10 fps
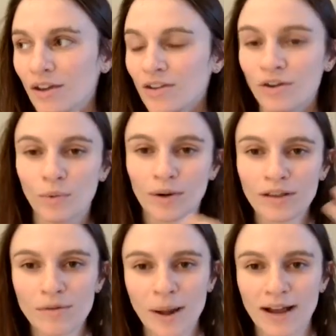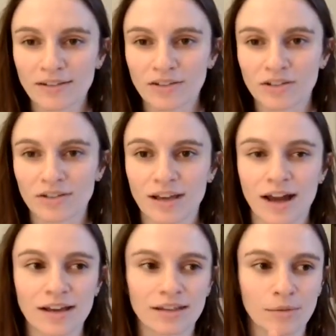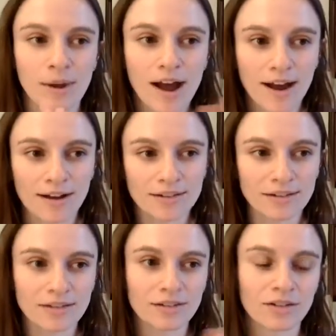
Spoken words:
one of the passages that in the past,